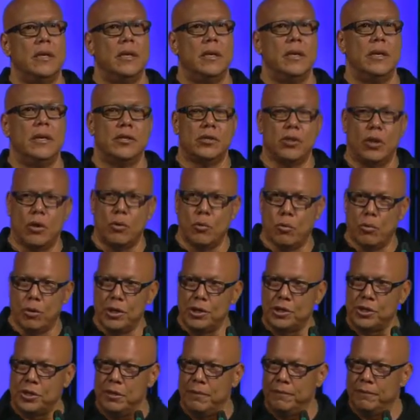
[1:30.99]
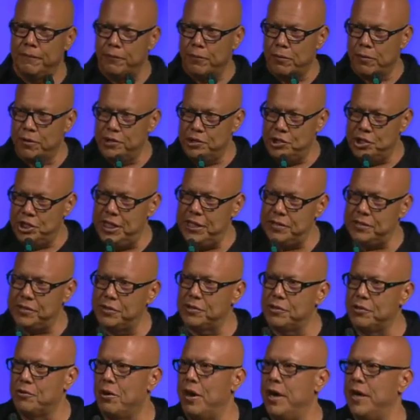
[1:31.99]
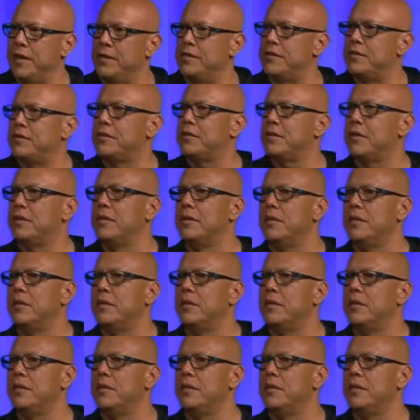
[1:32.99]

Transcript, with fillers: is our worship for Jesus Christ